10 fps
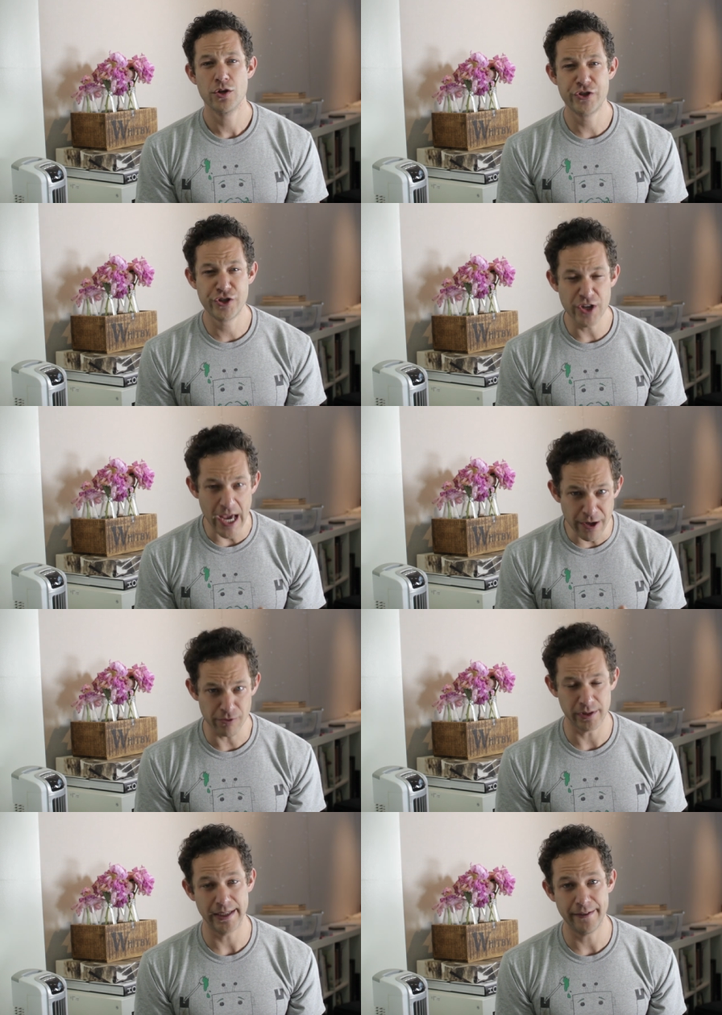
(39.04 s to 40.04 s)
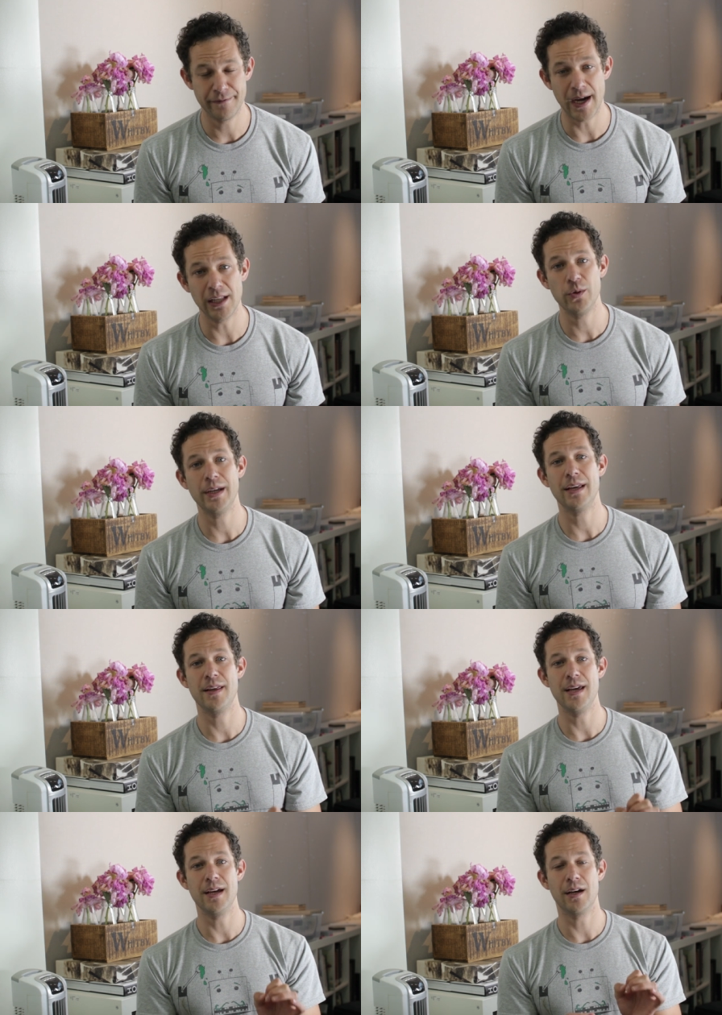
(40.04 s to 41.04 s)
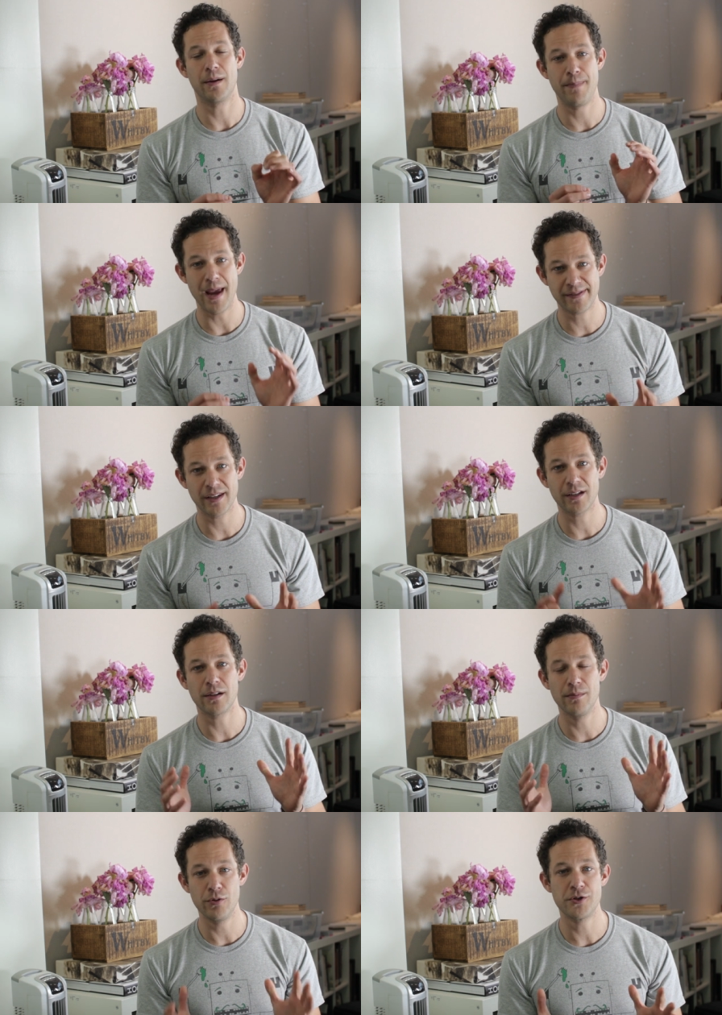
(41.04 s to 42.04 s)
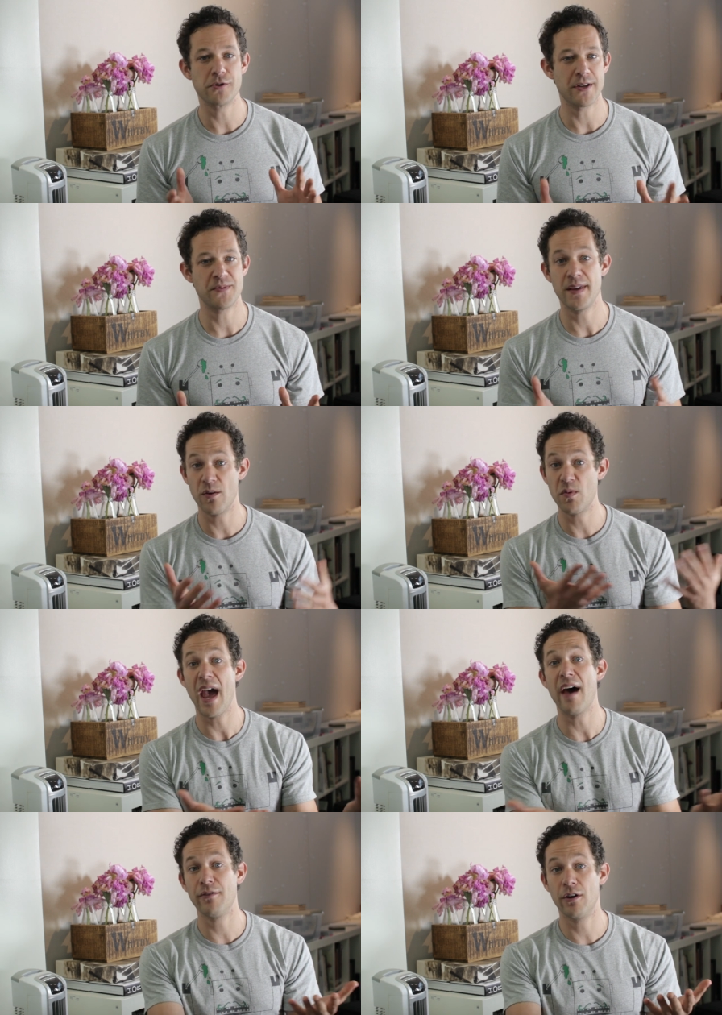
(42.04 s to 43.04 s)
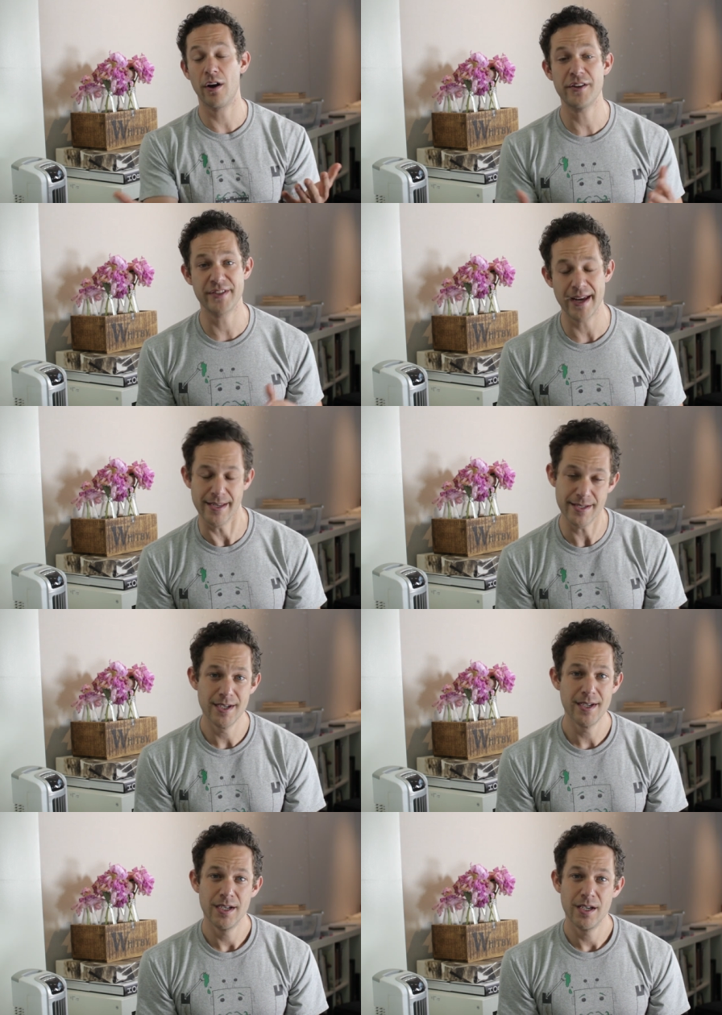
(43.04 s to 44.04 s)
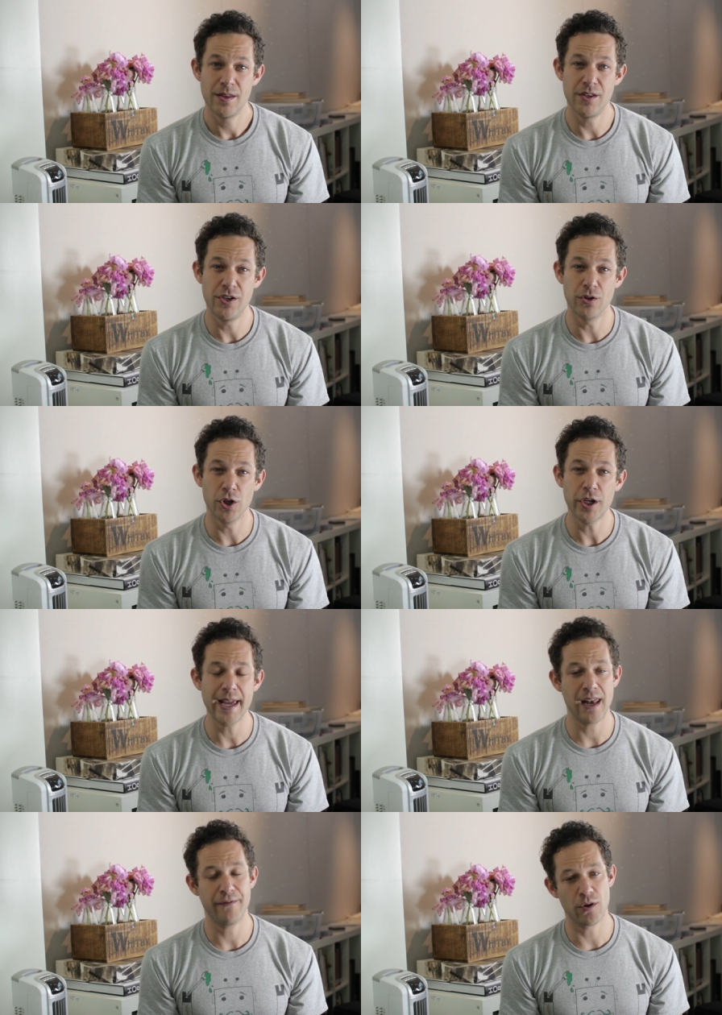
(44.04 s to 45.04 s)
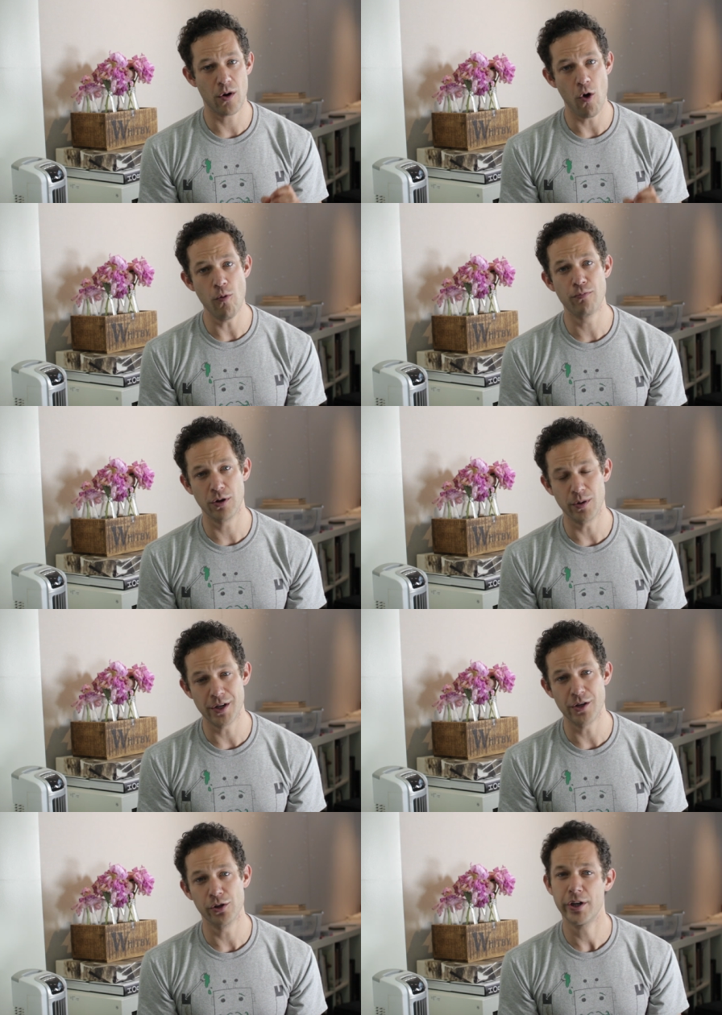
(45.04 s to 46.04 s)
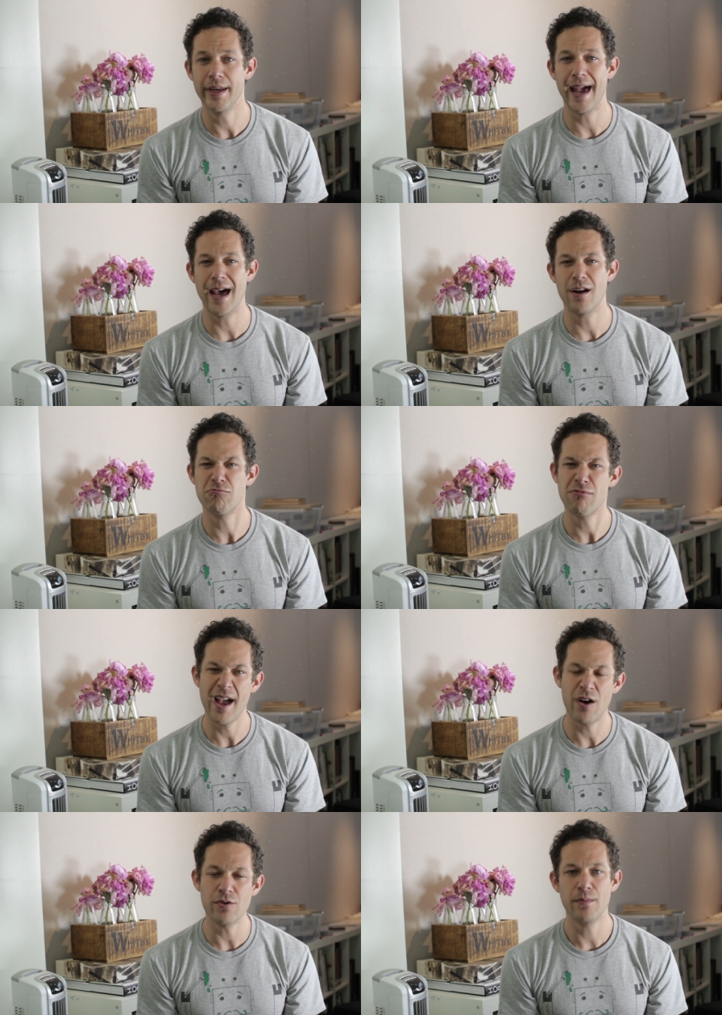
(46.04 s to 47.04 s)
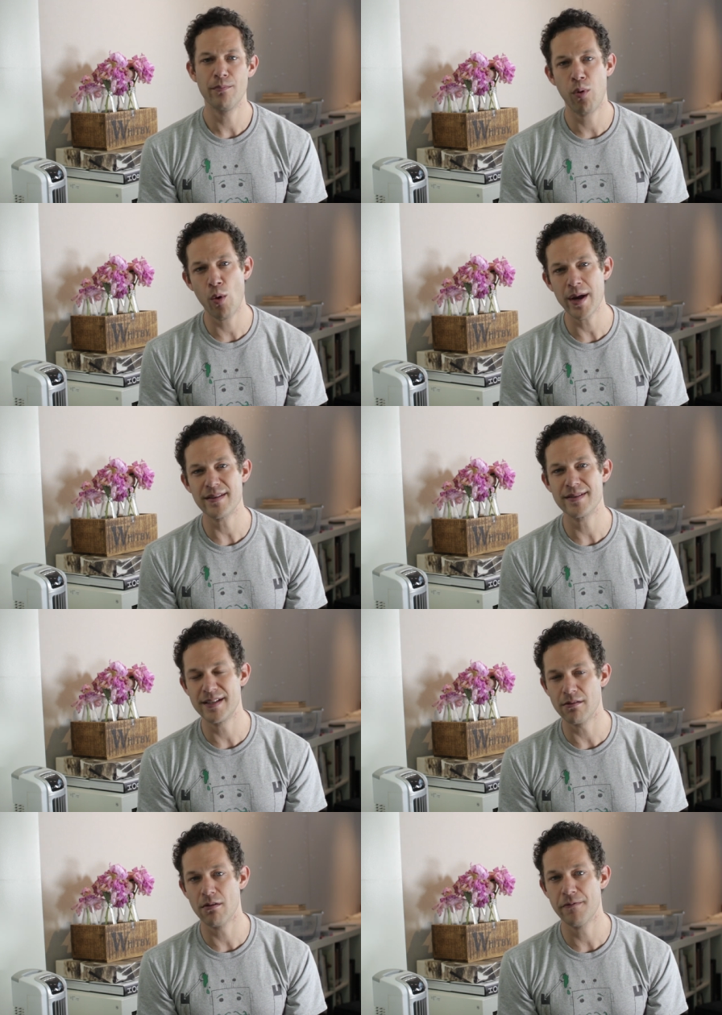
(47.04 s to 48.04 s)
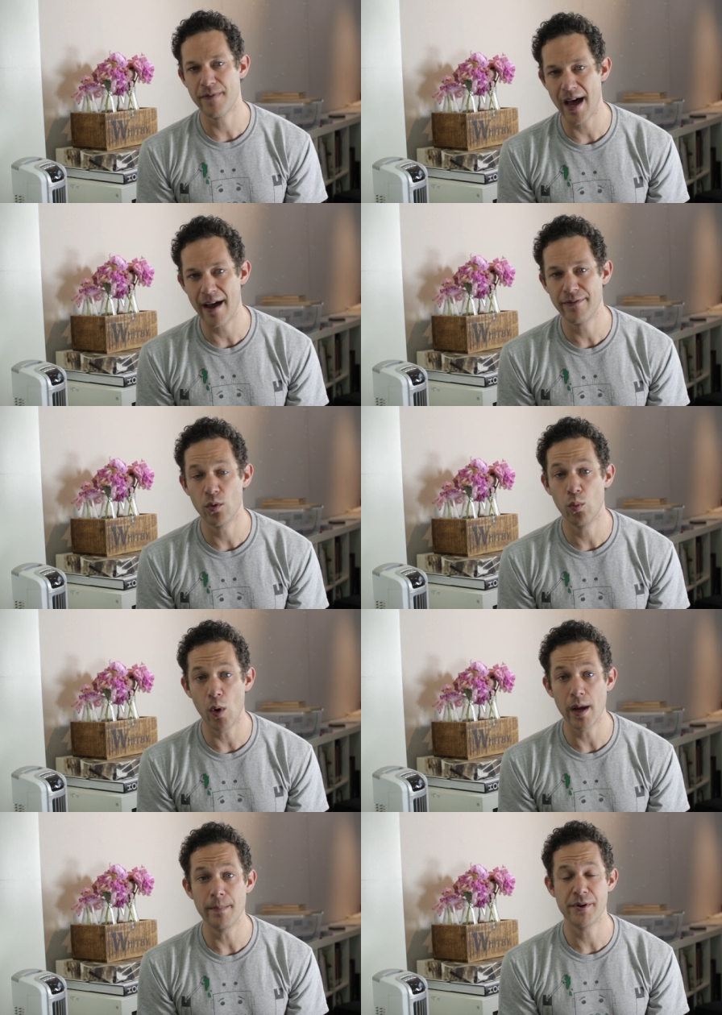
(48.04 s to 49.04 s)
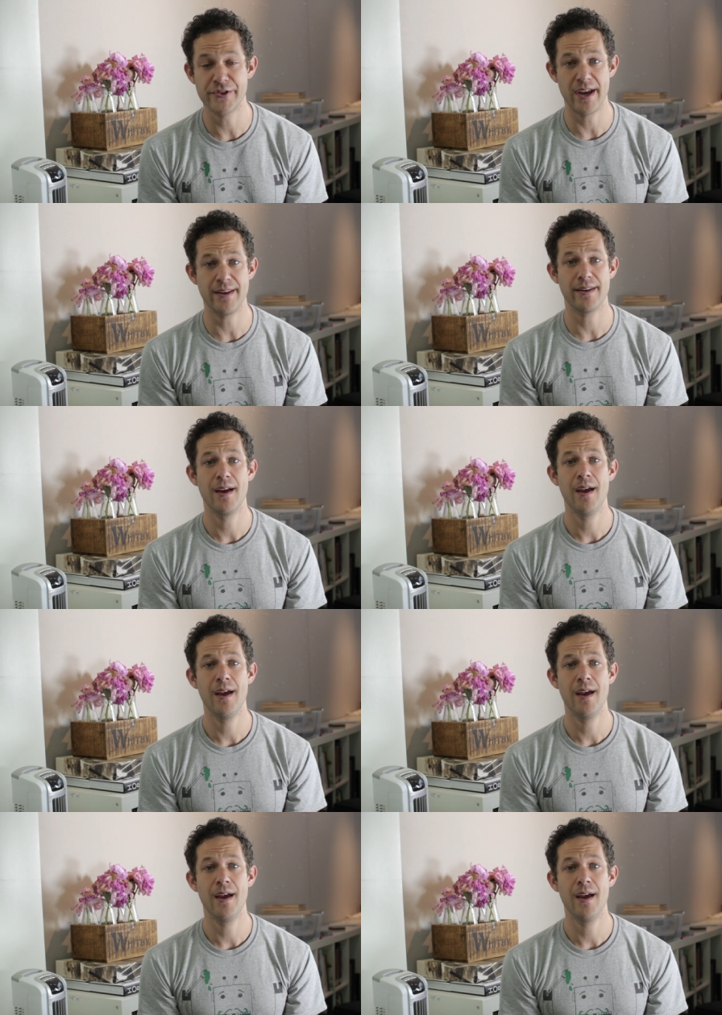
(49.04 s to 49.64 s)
generally, following the basic kombucha recipe that we have on our site, you're looking at, if you're a home brewer, you're looking at around 0.05 to 1%